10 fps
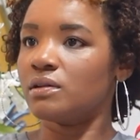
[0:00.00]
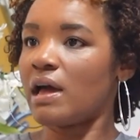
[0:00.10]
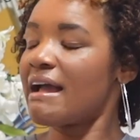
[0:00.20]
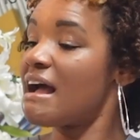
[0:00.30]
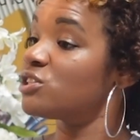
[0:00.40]

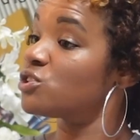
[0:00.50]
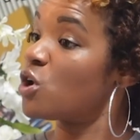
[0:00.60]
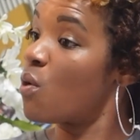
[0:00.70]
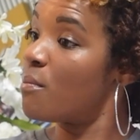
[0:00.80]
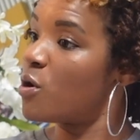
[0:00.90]
I got
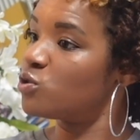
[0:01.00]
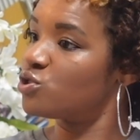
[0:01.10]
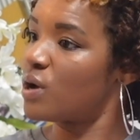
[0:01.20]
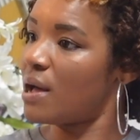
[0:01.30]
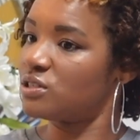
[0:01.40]
so
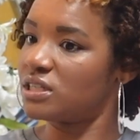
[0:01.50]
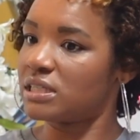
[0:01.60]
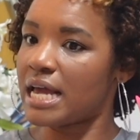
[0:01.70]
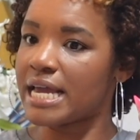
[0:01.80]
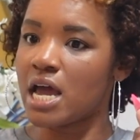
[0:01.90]
emotional. I was just
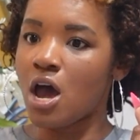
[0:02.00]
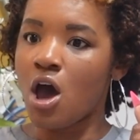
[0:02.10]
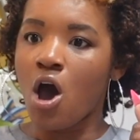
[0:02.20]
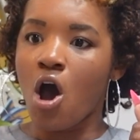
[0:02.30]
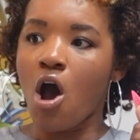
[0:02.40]
like,
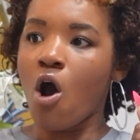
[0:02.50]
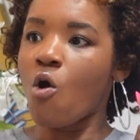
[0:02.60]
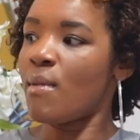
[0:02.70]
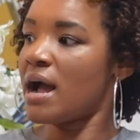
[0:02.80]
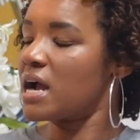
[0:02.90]
oh
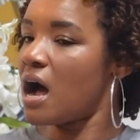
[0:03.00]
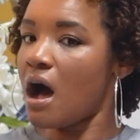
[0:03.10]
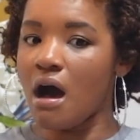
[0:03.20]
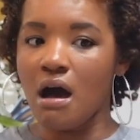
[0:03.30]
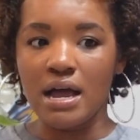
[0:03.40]
my
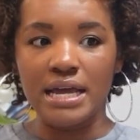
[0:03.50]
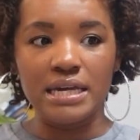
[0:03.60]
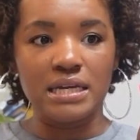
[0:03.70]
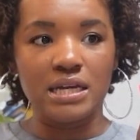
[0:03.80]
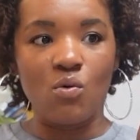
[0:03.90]

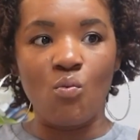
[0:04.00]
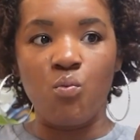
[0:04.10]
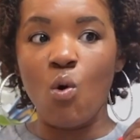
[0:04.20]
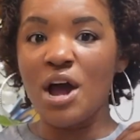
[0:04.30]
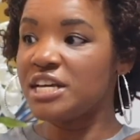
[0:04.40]
God,
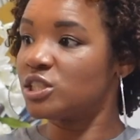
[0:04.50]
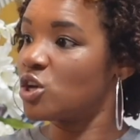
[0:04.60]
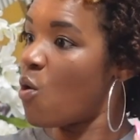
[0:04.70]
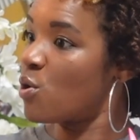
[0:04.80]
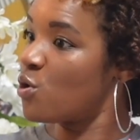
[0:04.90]
what is
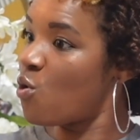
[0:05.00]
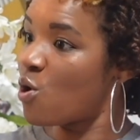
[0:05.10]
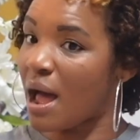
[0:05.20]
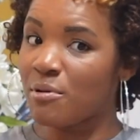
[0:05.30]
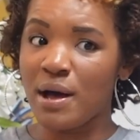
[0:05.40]
going on?
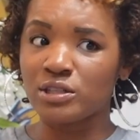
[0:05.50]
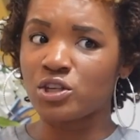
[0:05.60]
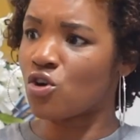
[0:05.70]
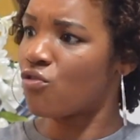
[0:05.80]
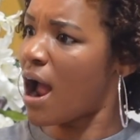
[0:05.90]
I'm about to
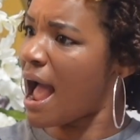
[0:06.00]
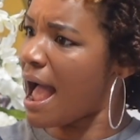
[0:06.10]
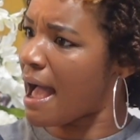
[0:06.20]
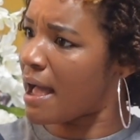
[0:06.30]
cry.